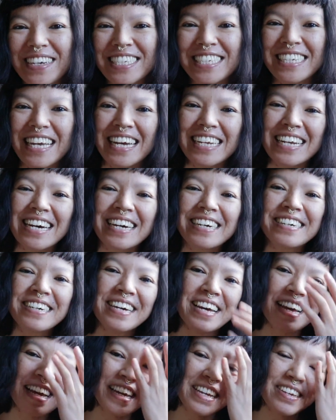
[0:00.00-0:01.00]
my channel.
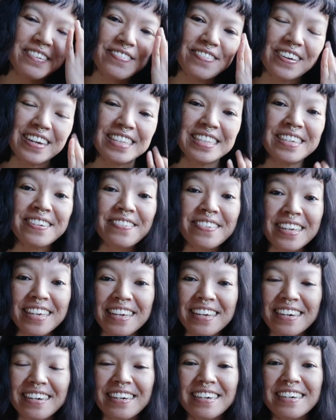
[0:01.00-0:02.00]
If you are new
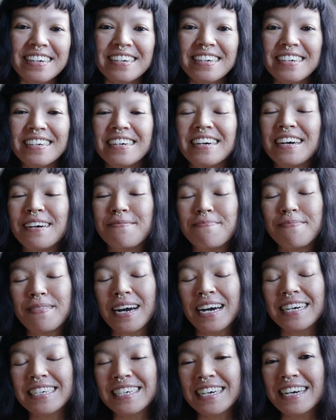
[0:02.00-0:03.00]
here, I'm
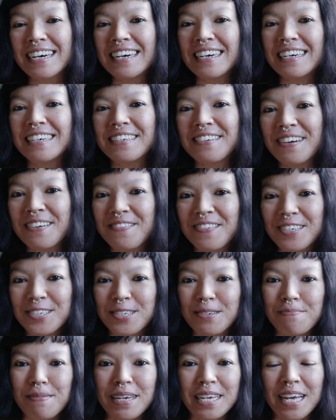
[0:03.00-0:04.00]
Maya. You are
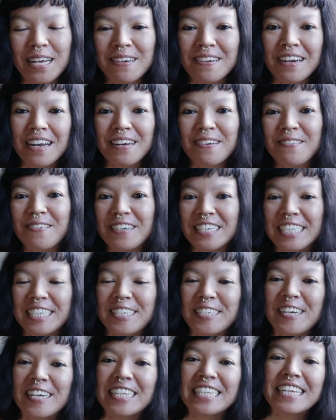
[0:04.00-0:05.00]
watching Maya Luna
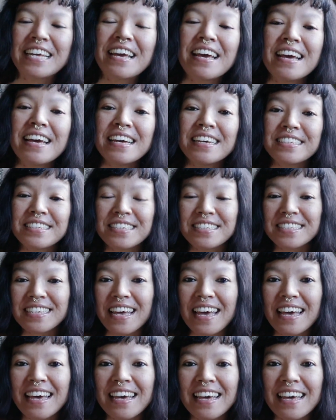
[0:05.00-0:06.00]
Corazon.
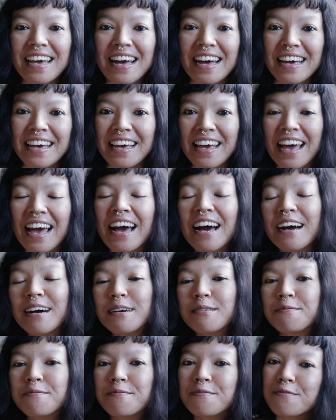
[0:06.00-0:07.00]
Today I
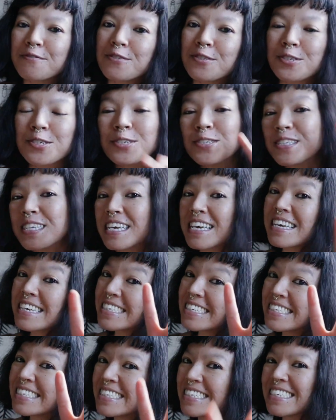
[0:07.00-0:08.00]
have two
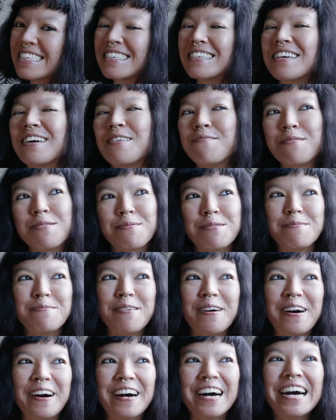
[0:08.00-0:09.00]
things, or maybe
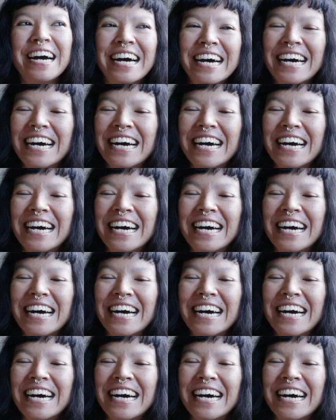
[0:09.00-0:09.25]
more,